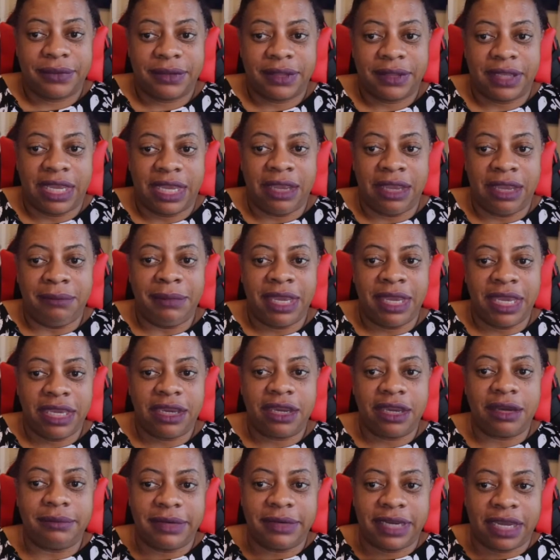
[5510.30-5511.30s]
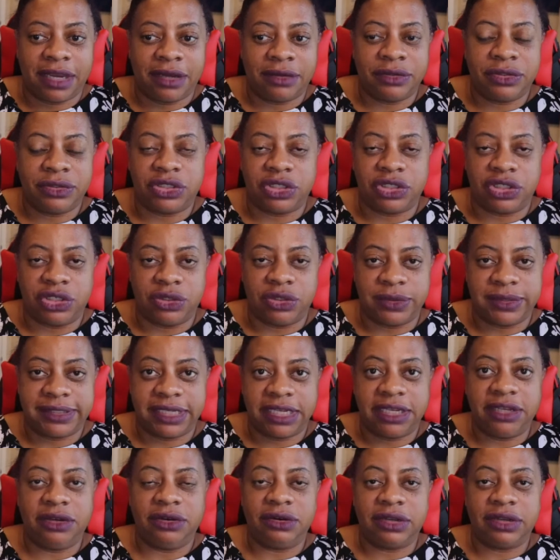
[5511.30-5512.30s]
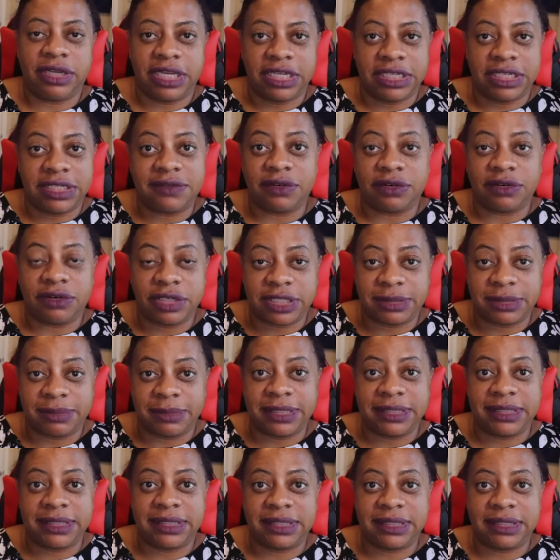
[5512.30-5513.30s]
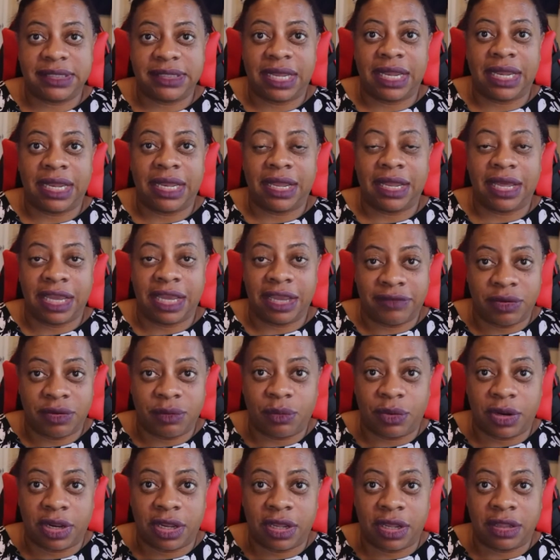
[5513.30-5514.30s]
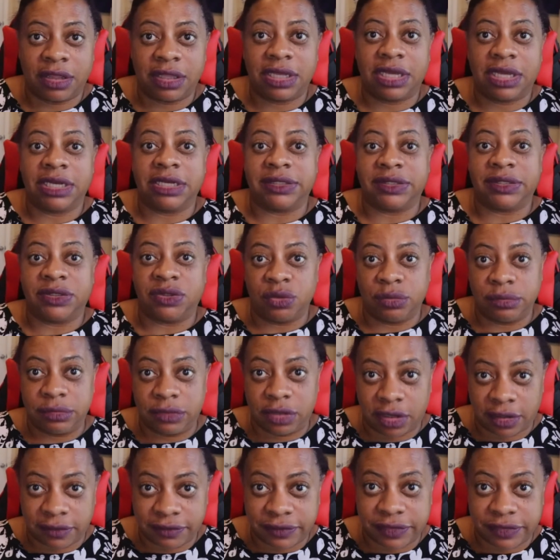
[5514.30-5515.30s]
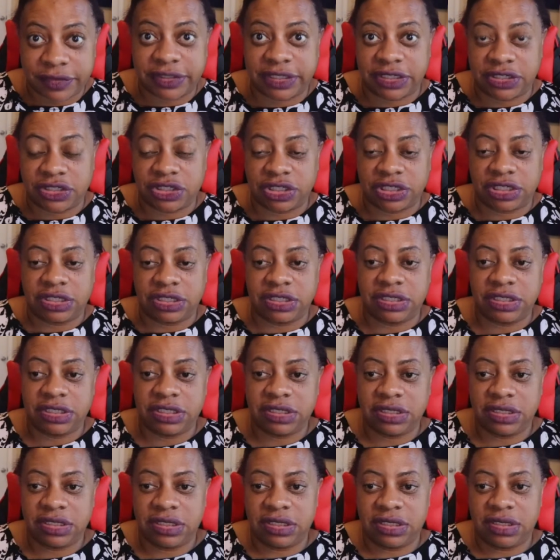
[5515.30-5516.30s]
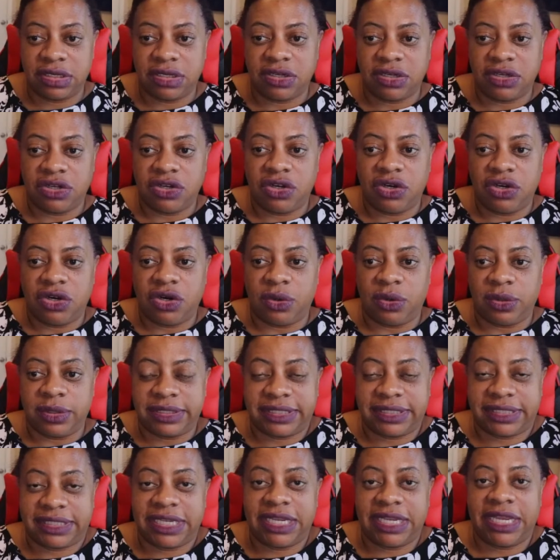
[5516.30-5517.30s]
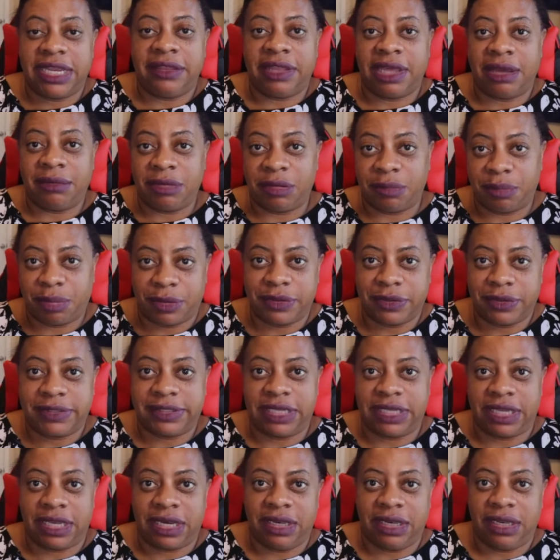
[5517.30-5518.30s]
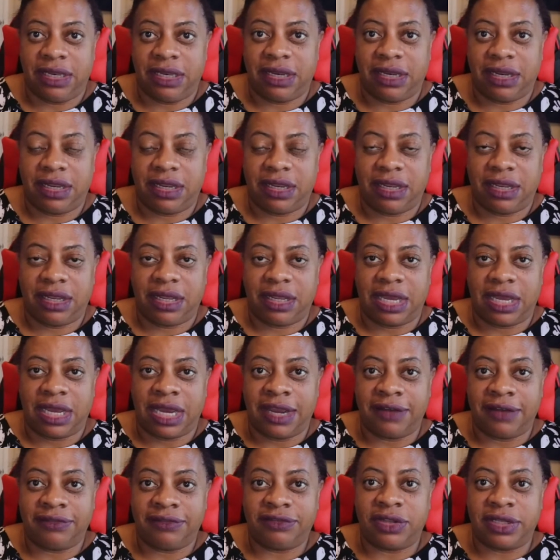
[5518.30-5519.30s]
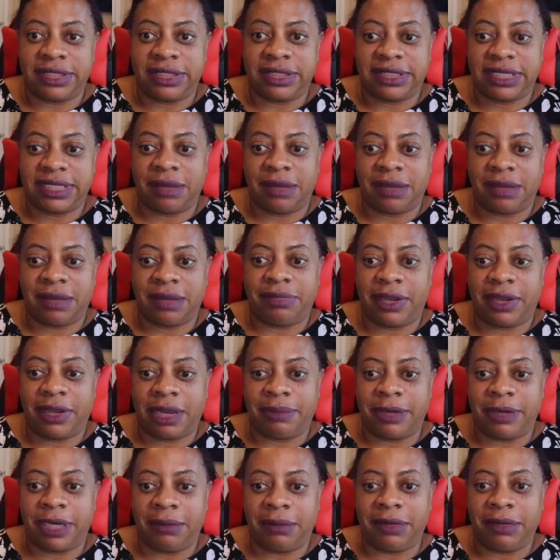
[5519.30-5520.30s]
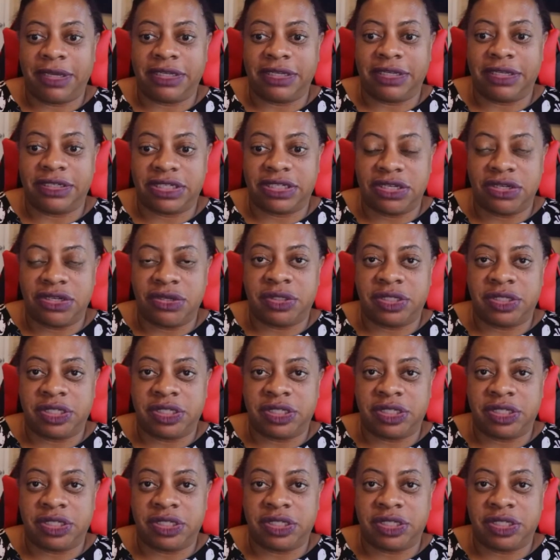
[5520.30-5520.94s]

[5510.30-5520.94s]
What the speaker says: it may come down to you seeing your kids for Christmas alive and well on a Zoom conversation, or seeing them in person after this epidemic continues